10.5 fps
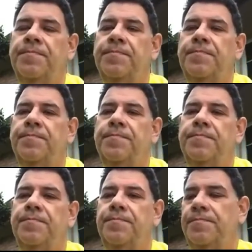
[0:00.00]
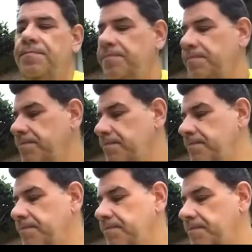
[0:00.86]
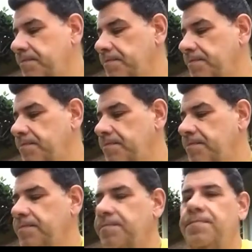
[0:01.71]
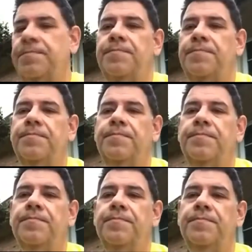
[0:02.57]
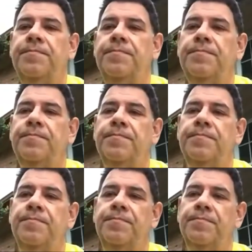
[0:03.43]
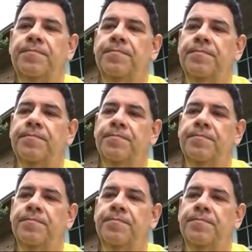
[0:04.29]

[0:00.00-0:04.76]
This person isn't speaking.